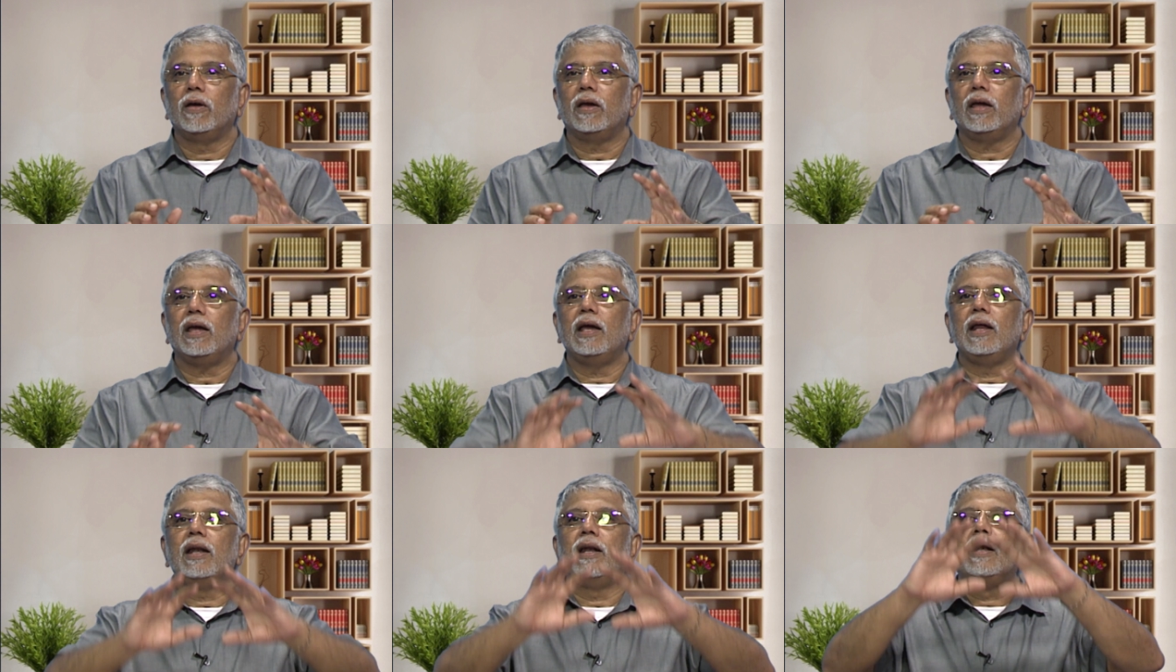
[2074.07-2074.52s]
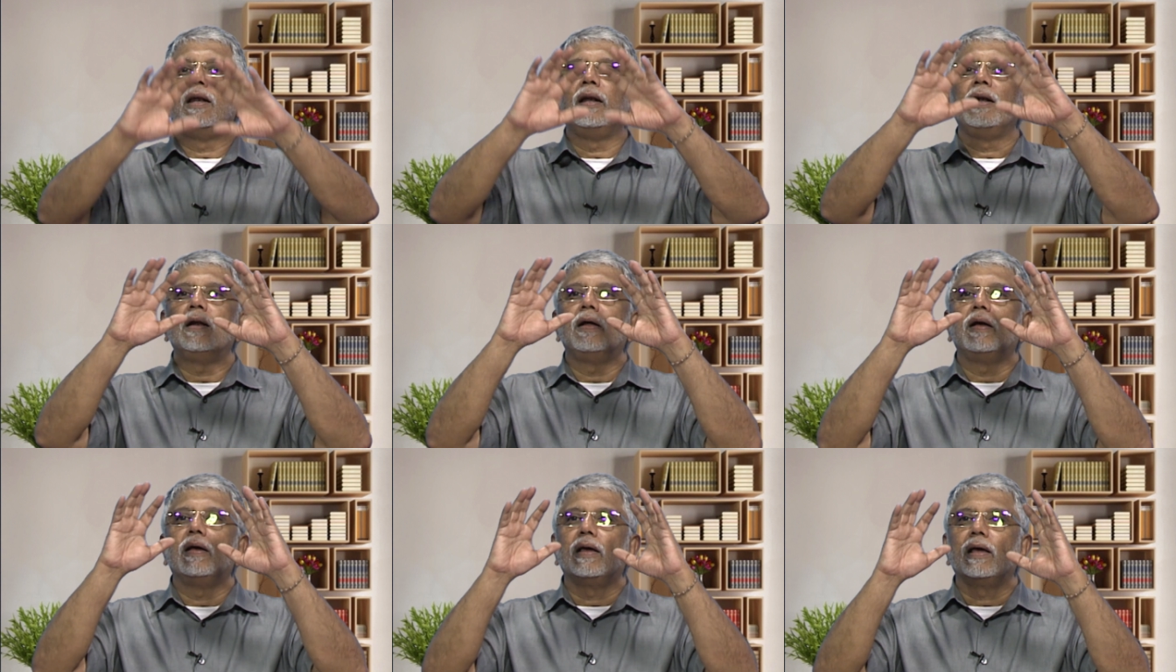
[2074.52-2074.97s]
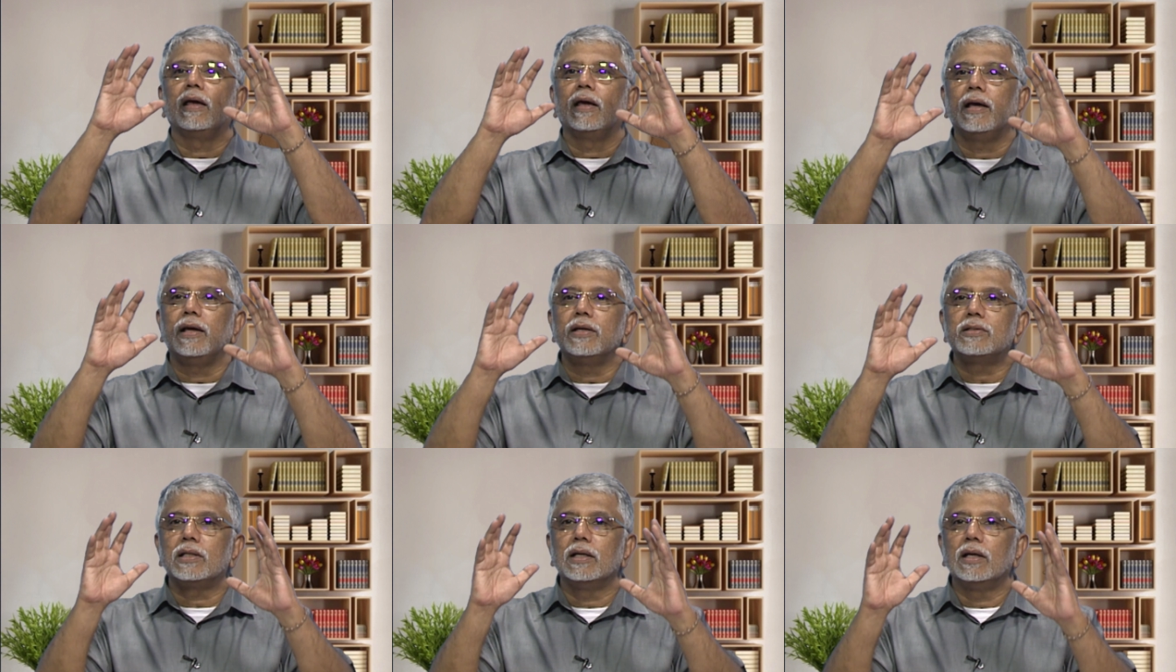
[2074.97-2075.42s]
in
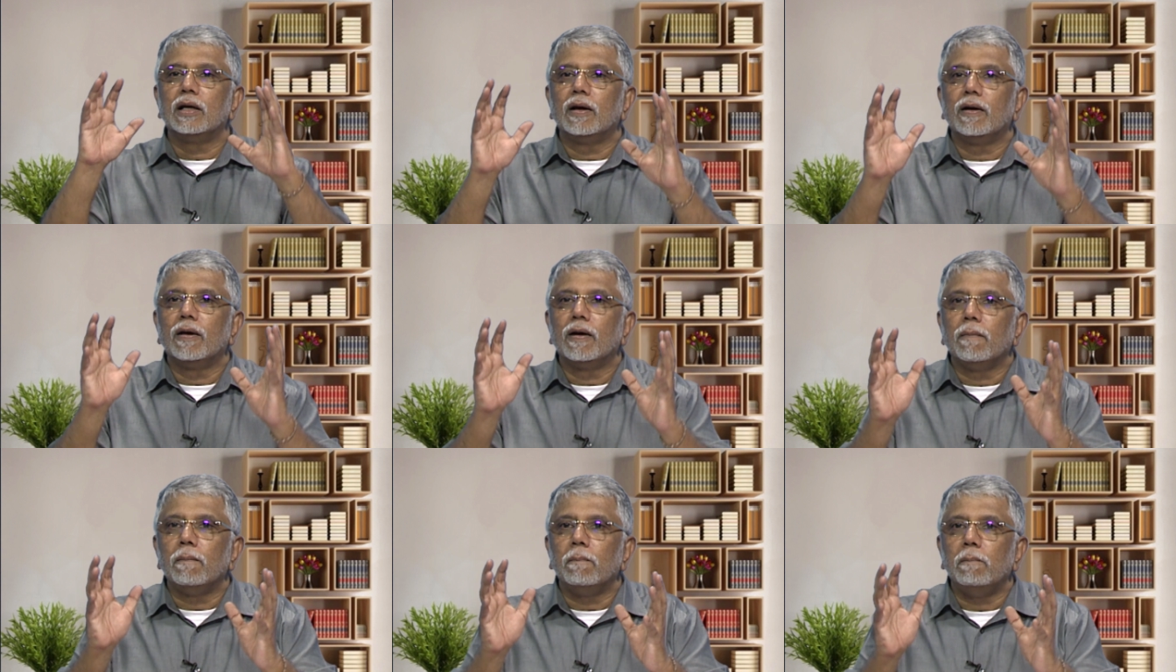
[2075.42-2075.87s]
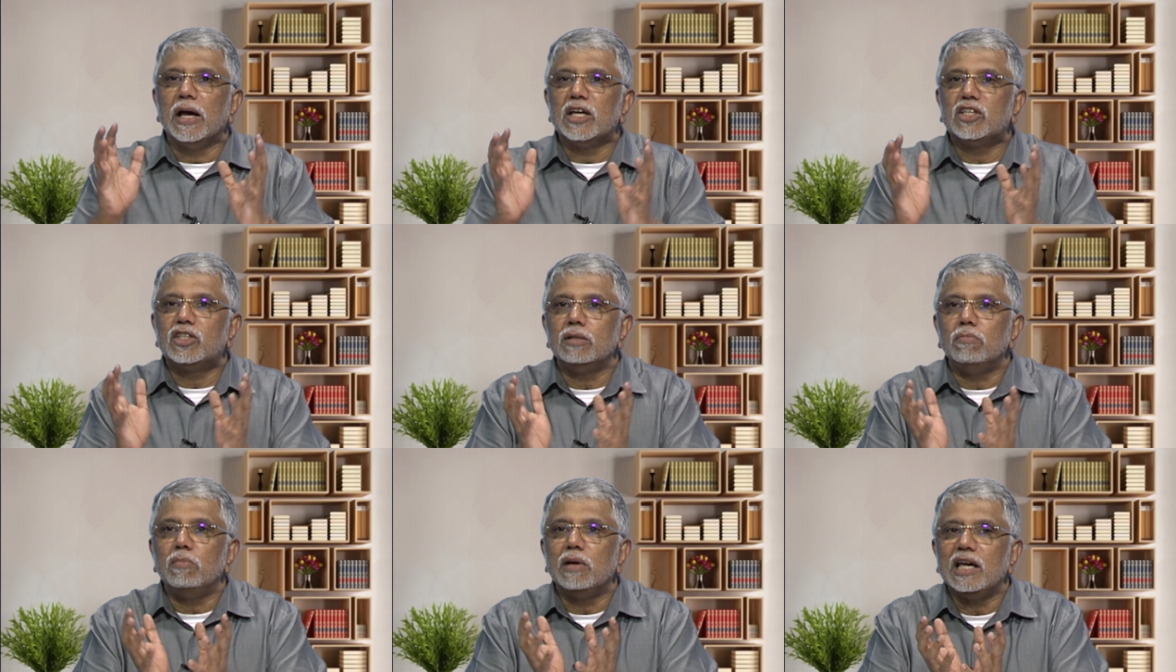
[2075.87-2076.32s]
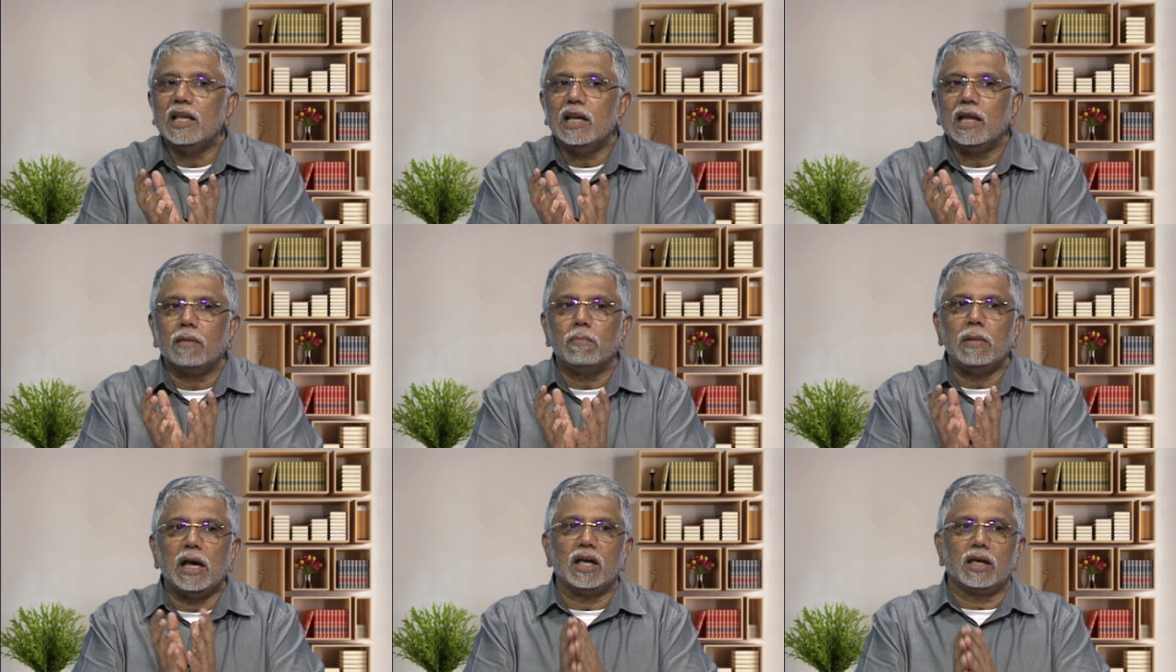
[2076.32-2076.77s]
his
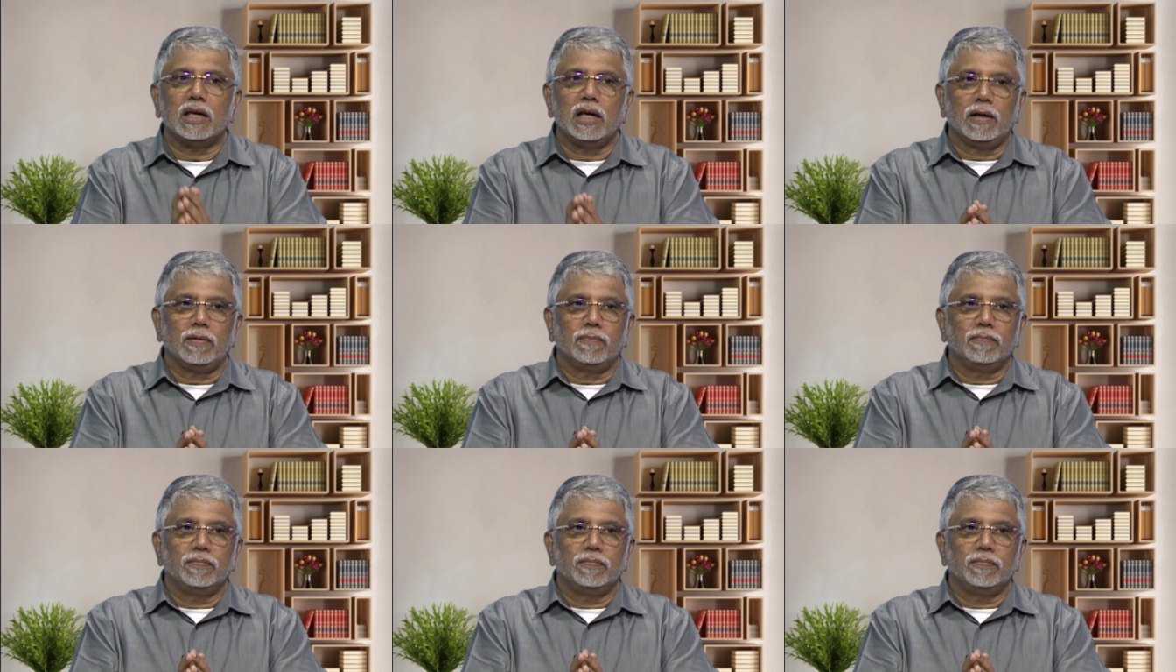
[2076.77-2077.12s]
meaning making,